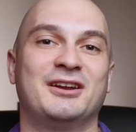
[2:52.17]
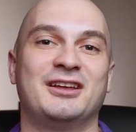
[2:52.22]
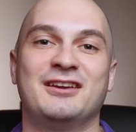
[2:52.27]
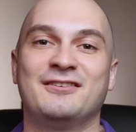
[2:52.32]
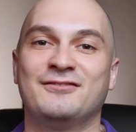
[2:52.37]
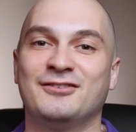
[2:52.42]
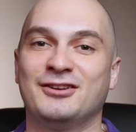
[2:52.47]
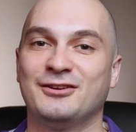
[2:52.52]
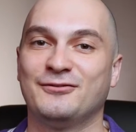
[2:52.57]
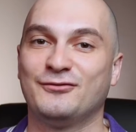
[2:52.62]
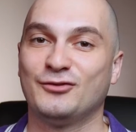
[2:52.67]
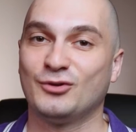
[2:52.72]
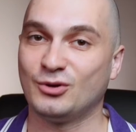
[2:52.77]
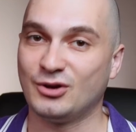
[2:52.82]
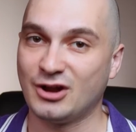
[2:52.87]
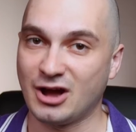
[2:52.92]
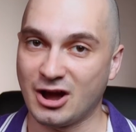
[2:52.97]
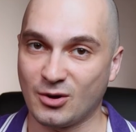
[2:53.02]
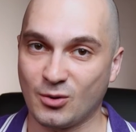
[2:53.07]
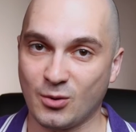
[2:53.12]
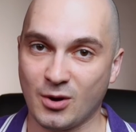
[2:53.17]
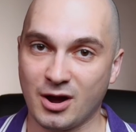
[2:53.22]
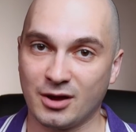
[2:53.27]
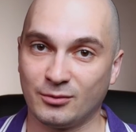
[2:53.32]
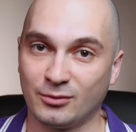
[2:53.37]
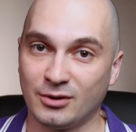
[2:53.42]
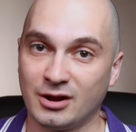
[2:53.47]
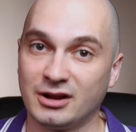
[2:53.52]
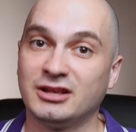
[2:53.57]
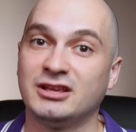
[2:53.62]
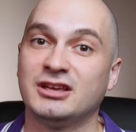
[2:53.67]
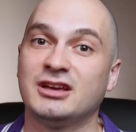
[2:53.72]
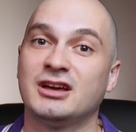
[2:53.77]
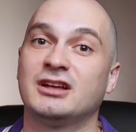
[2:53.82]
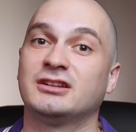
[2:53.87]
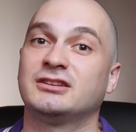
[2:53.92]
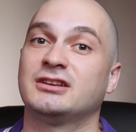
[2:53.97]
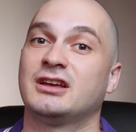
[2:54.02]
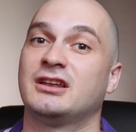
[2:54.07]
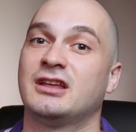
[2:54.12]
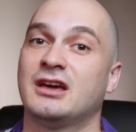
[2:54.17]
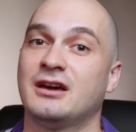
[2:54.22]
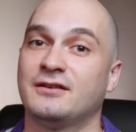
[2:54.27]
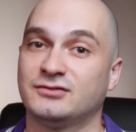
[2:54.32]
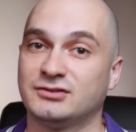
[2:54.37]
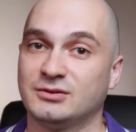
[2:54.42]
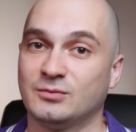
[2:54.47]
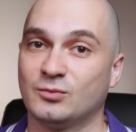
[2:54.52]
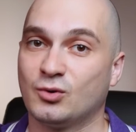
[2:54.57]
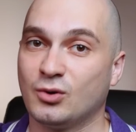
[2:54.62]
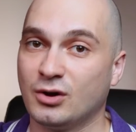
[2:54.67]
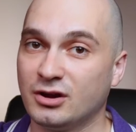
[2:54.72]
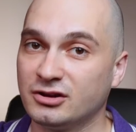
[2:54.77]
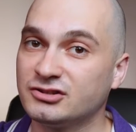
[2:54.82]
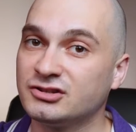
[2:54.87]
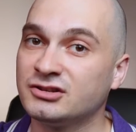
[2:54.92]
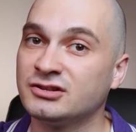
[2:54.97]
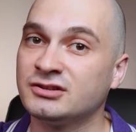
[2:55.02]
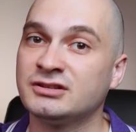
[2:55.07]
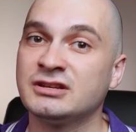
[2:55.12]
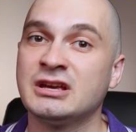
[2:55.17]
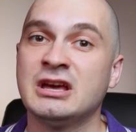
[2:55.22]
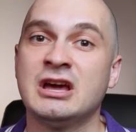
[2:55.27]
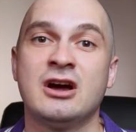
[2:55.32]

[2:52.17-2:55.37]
even if you're not quite ready yet and have some questions,